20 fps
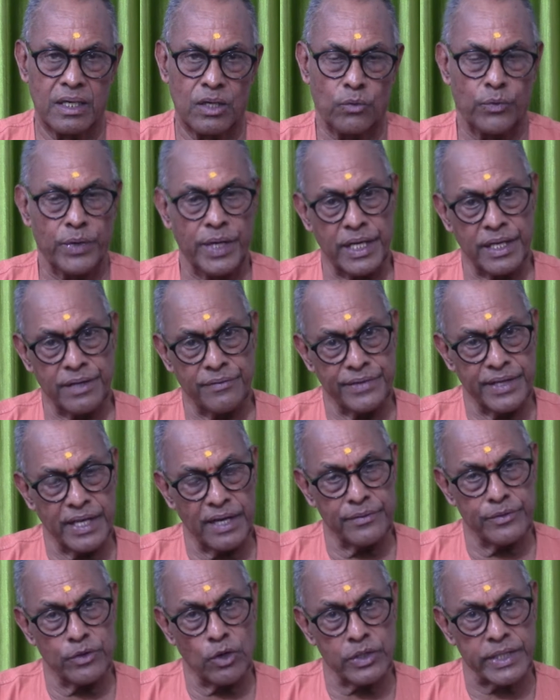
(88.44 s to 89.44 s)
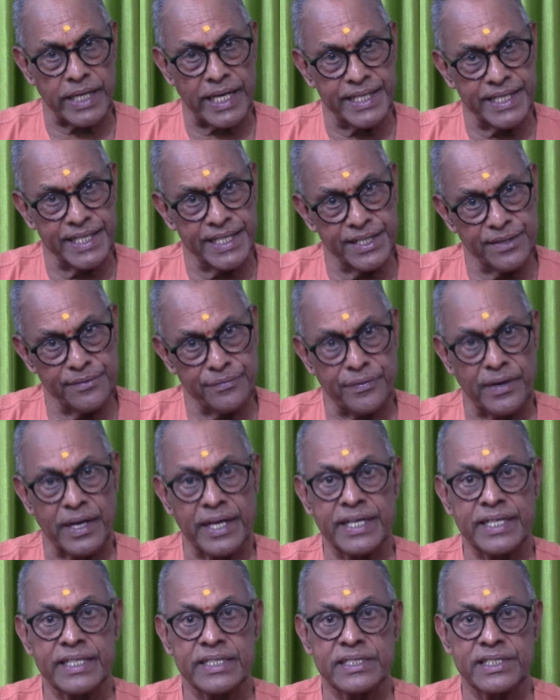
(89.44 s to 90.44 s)
where we have not
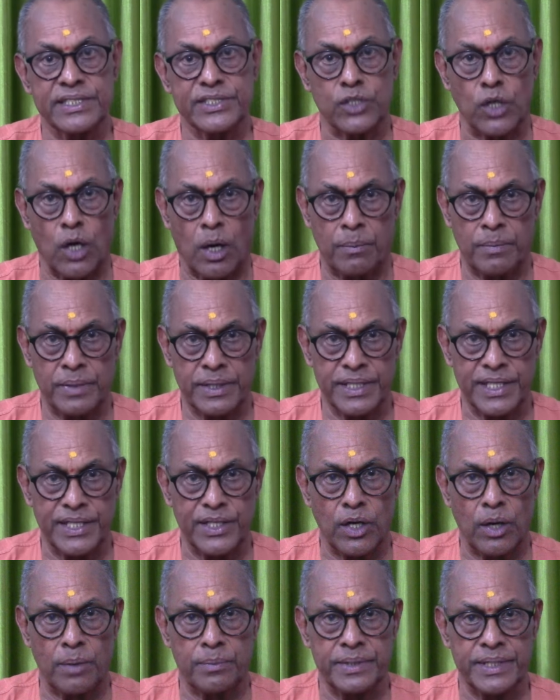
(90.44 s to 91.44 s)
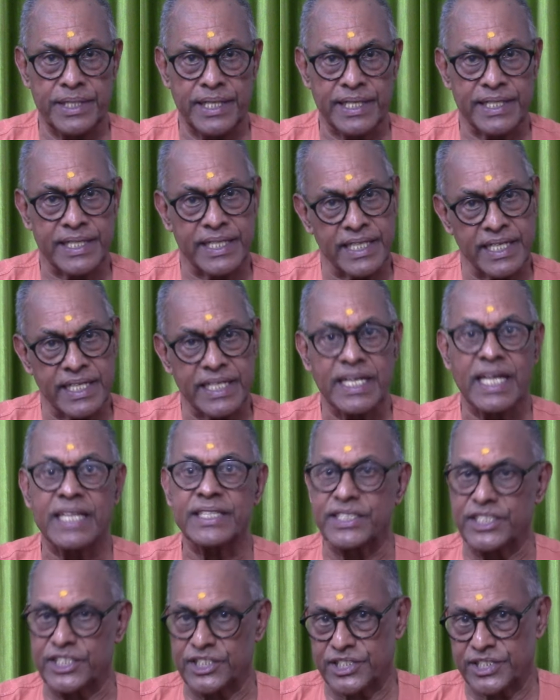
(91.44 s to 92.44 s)
identified this common denominator in
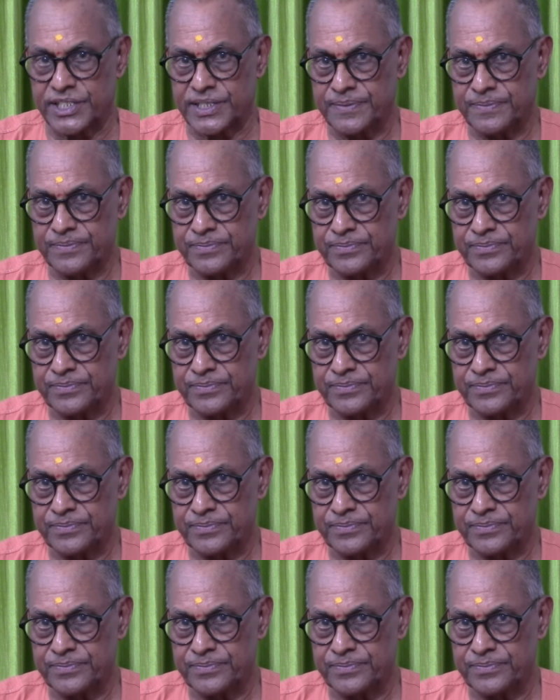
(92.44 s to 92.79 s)
others.